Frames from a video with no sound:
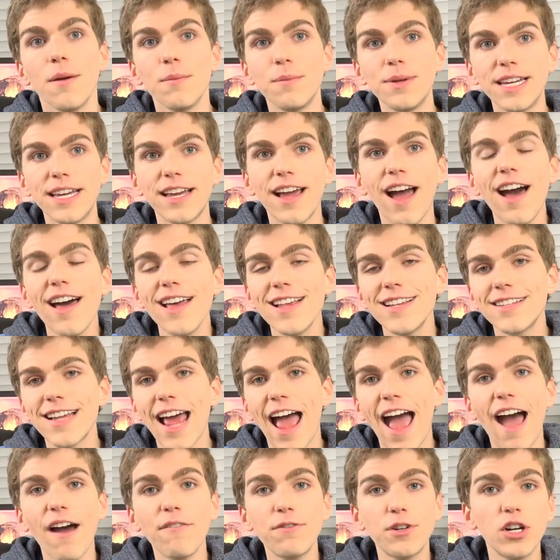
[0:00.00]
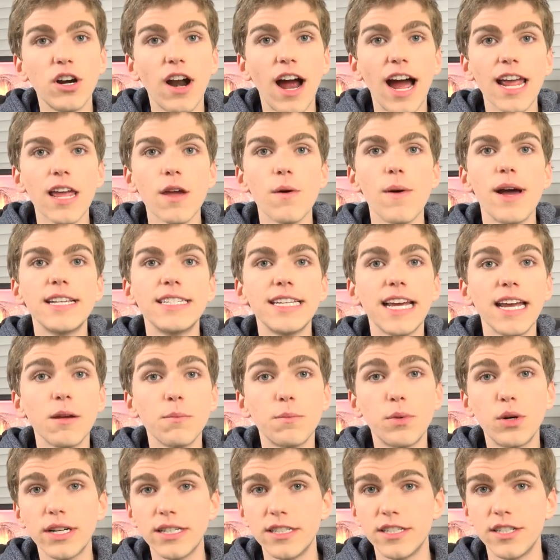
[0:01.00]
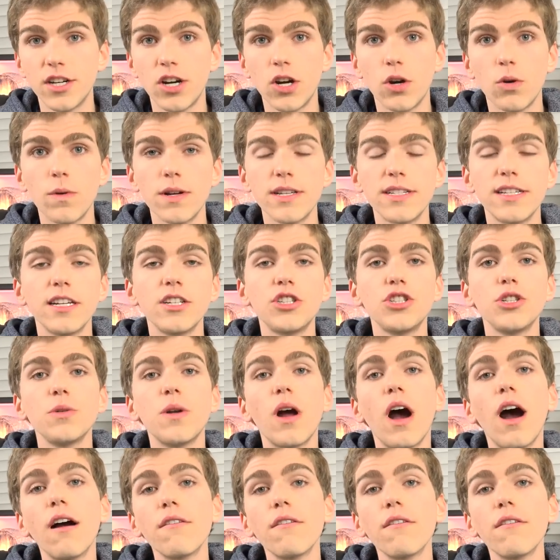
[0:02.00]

because after iOS 8.0 was issued,